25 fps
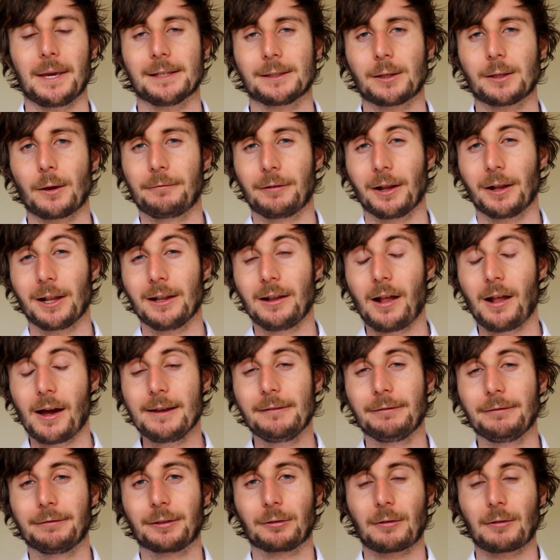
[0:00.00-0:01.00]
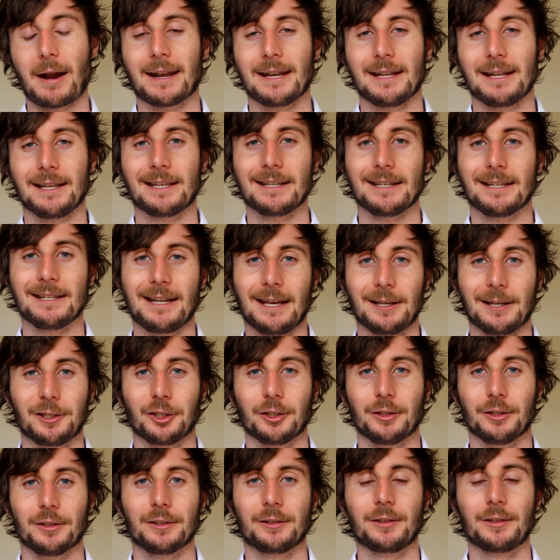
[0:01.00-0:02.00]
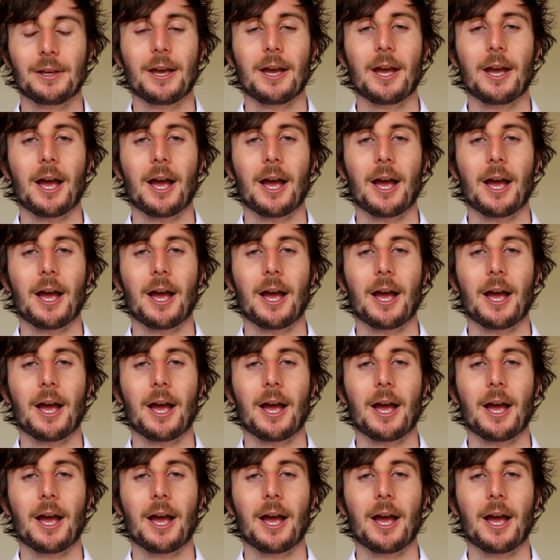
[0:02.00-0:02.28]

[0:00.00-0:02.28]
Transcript: So for life-threatening conditions,